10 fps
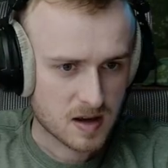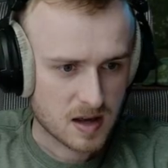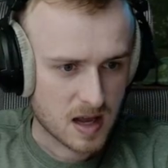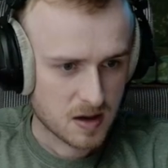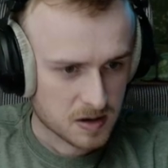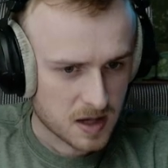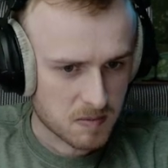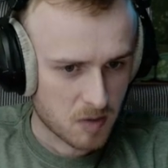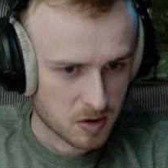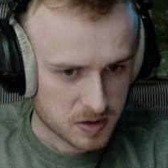It looks like
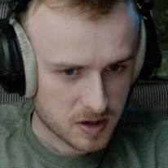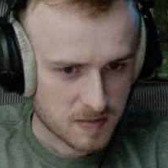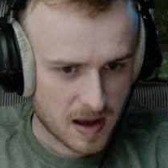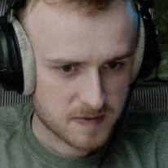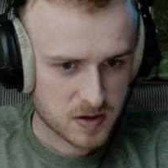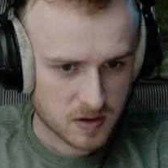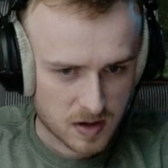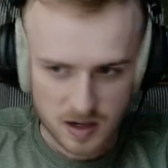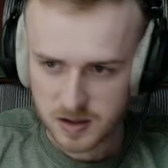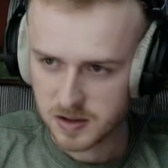most of them have two
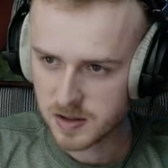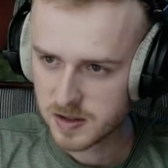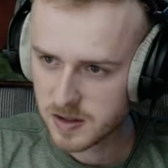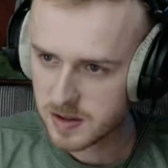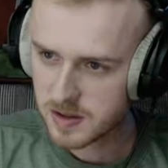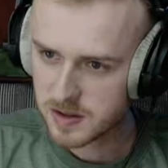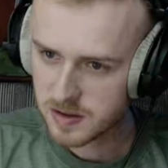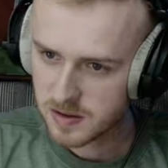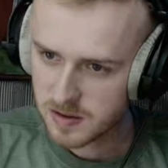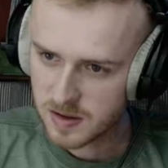connectors. This is,
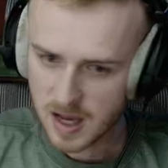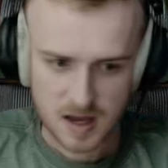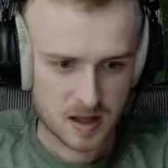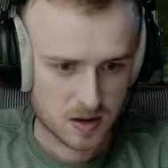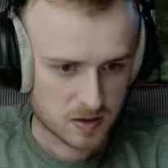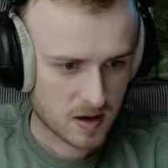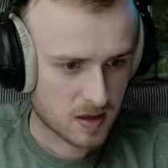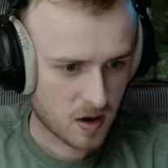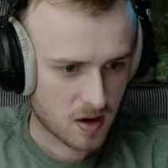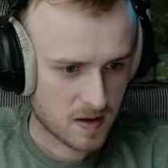yeah, it looks like
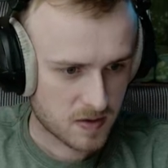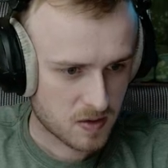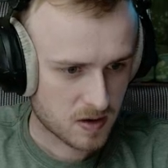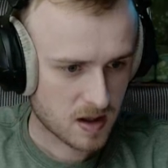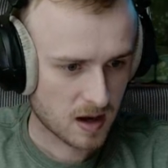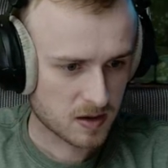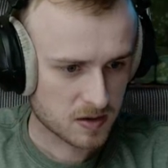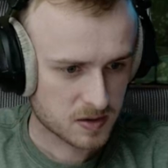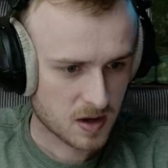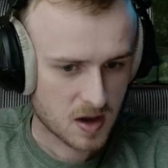they all have two
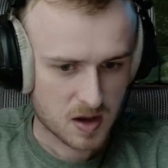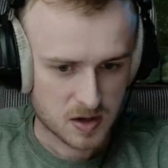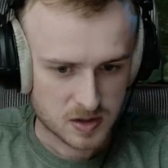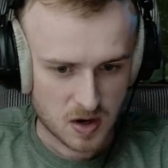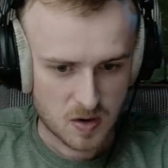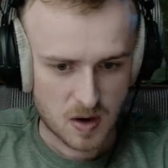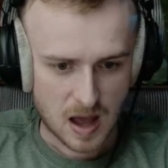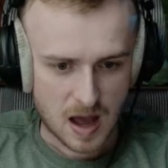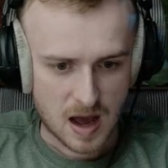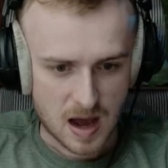connectors. So
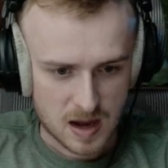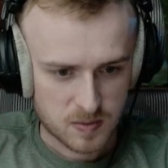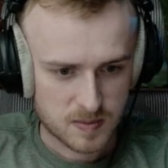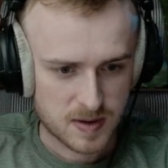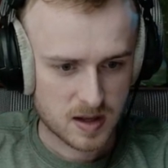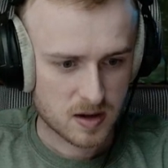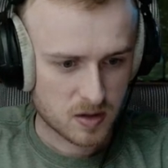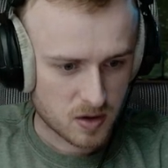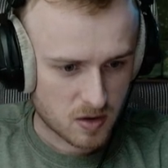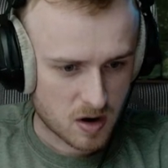I would be a
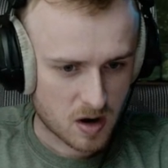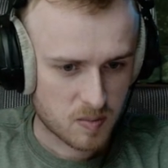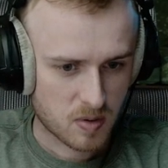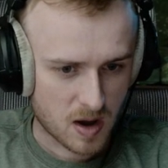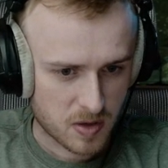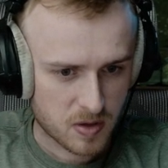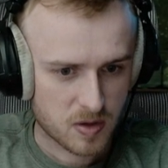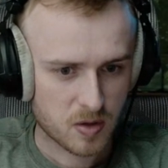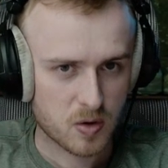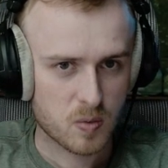little hard
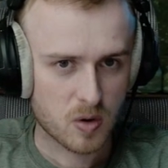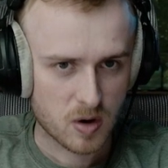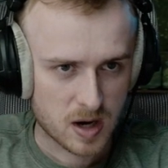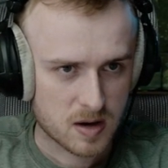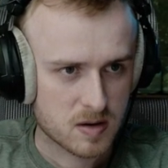pressed, a little worried,